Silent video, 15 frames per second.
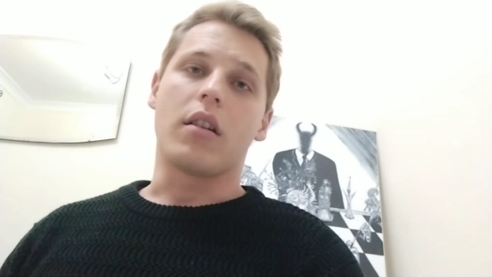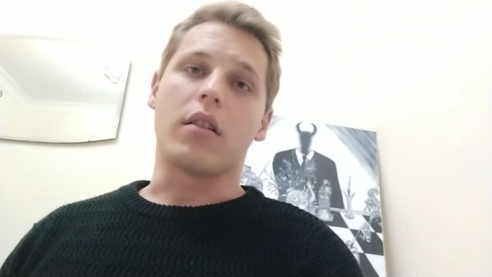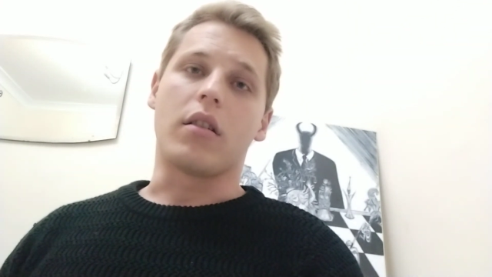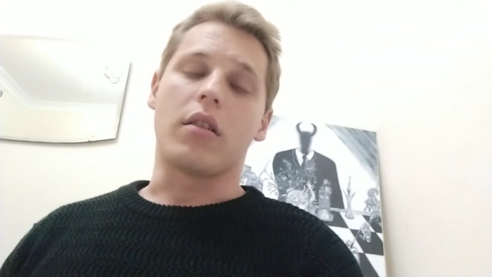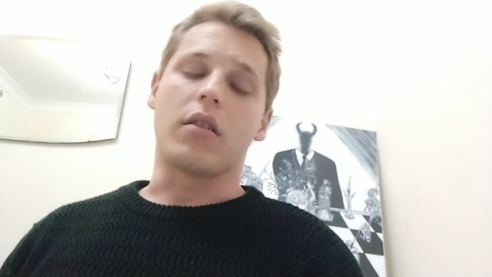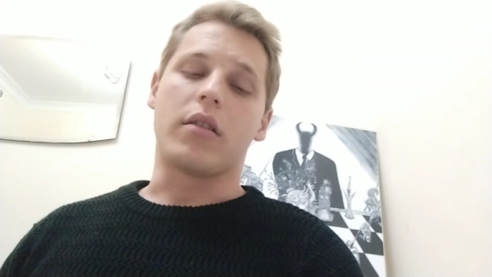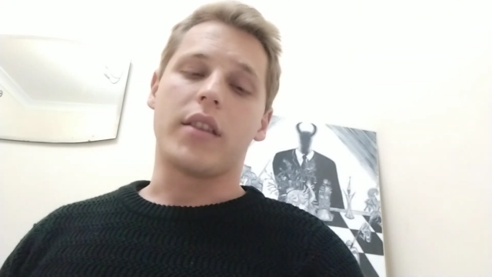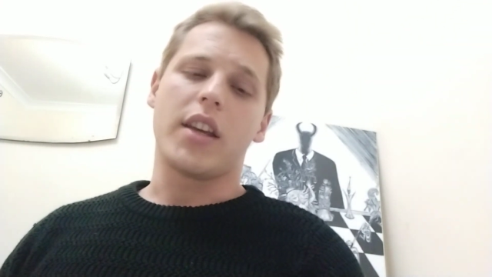
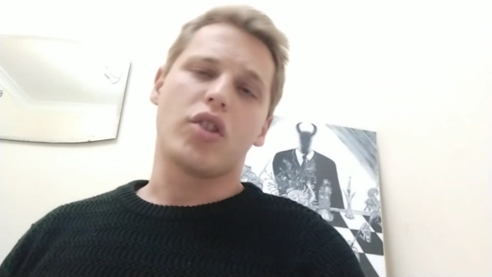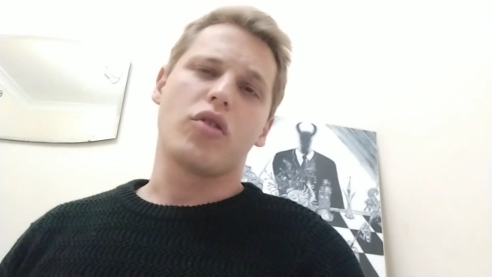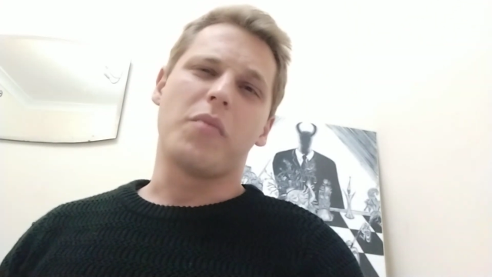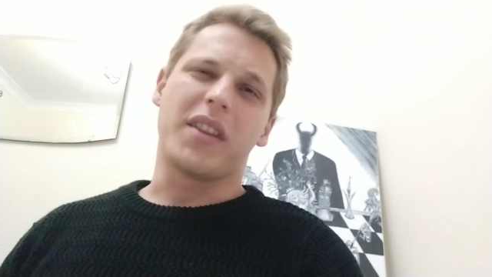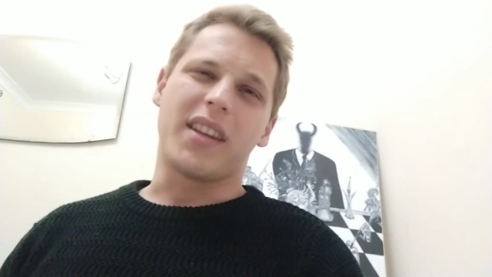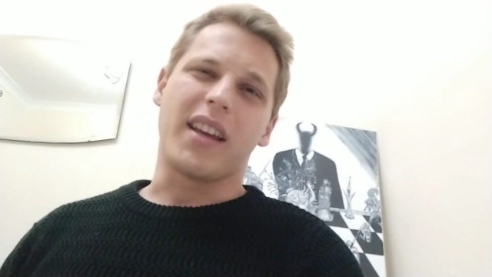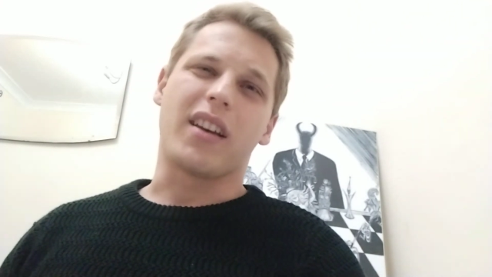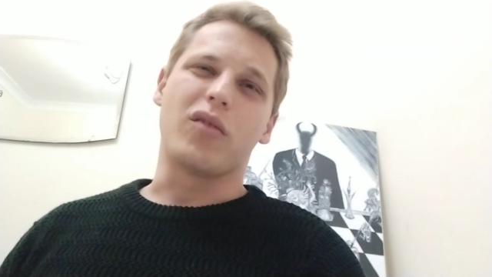they should
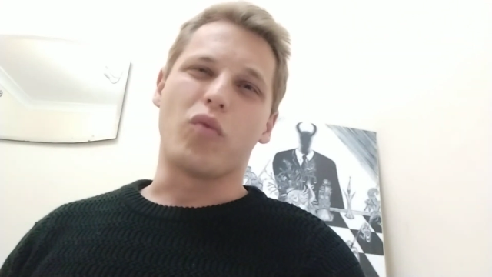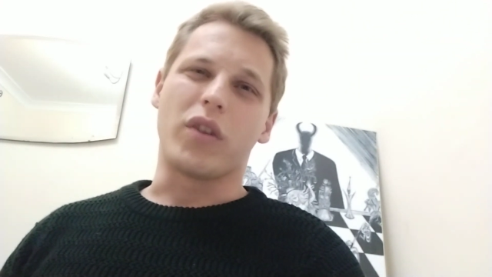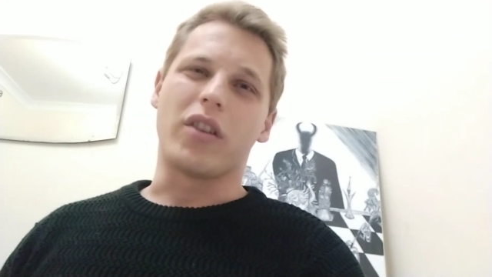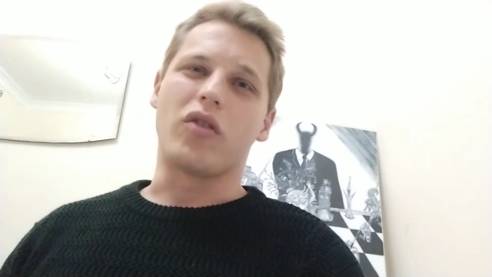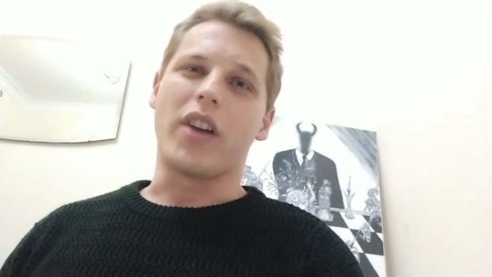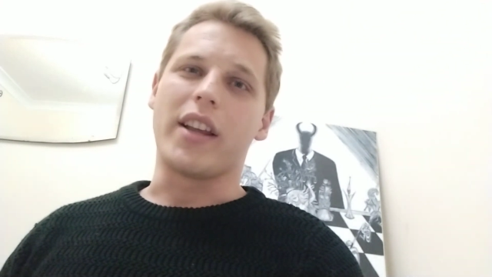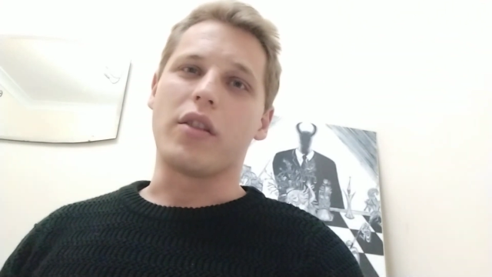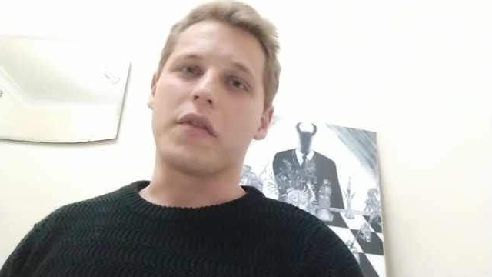be taken with
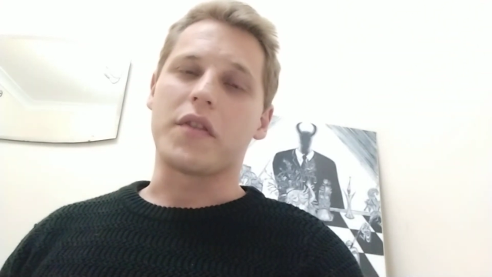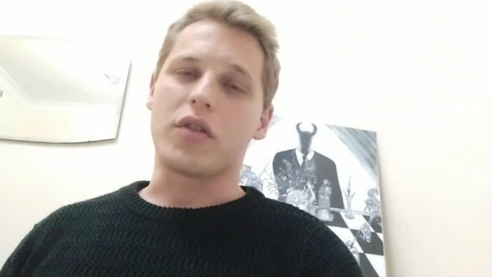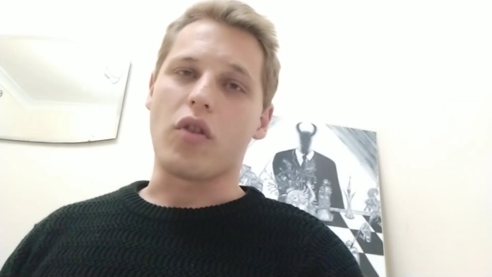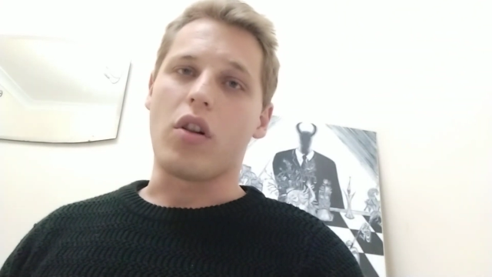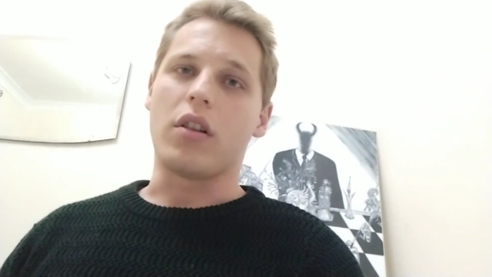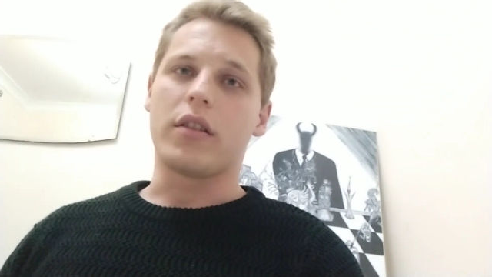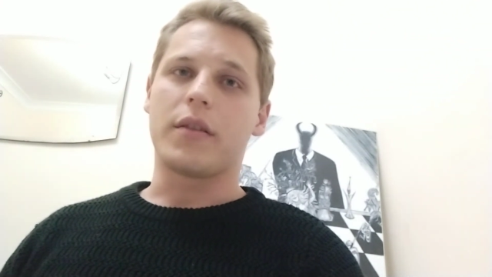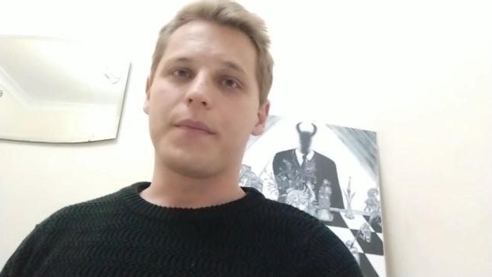a grain of
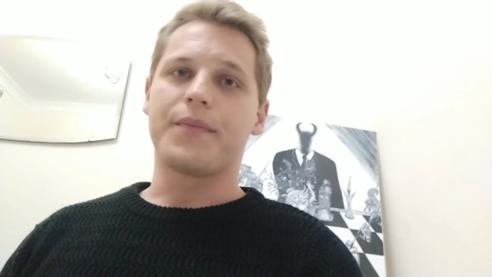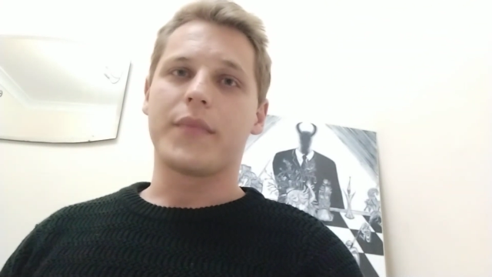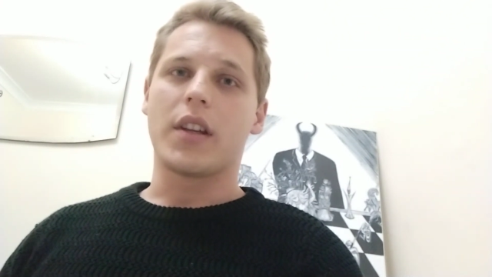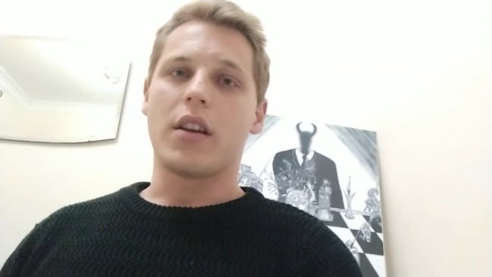salt.